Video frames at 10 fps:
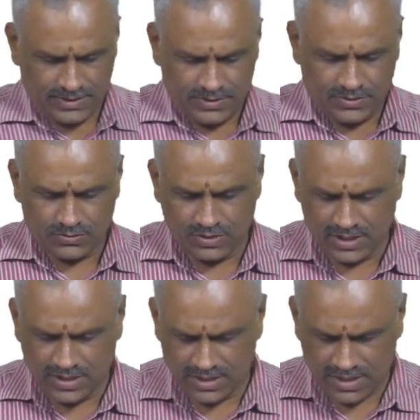So
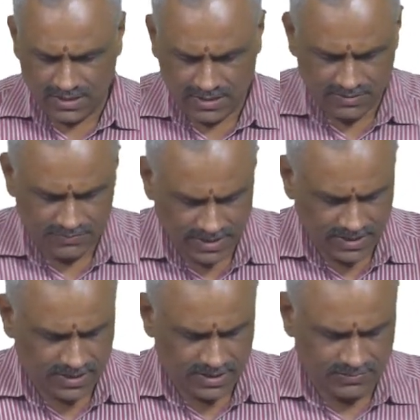this is the
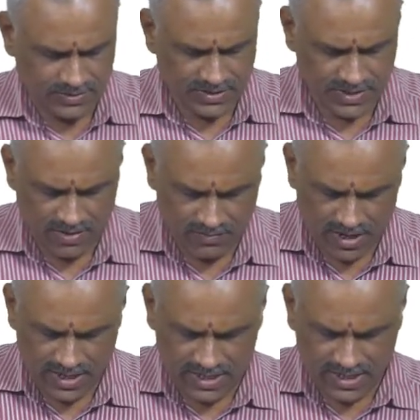one which I have
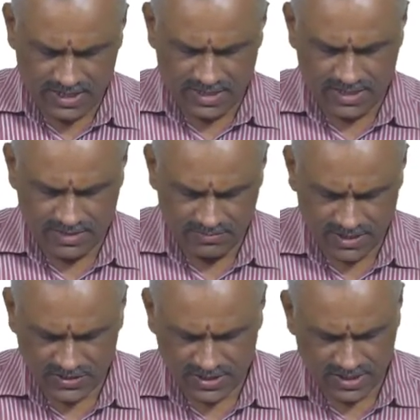already
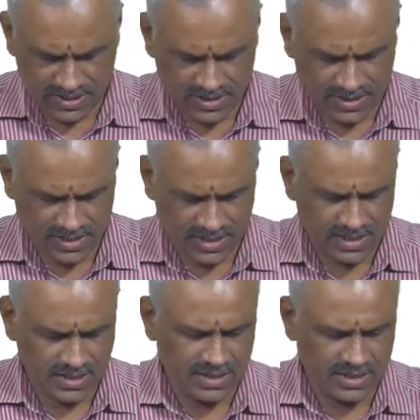mentioned here.